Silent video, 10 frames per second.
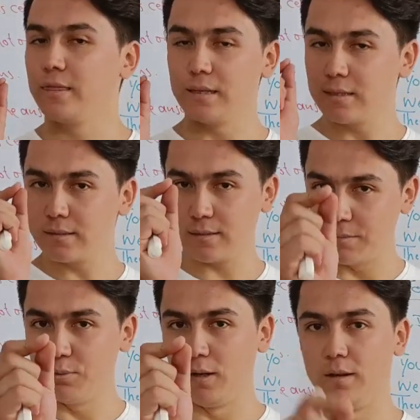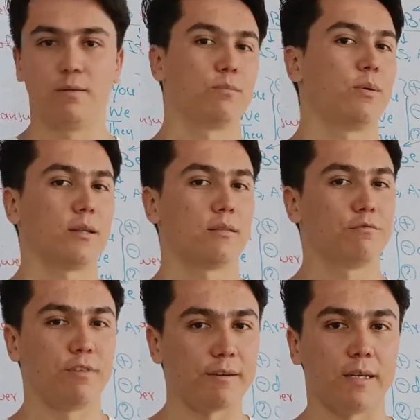This is simple but
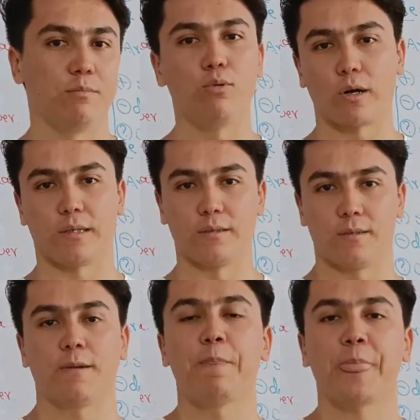very important.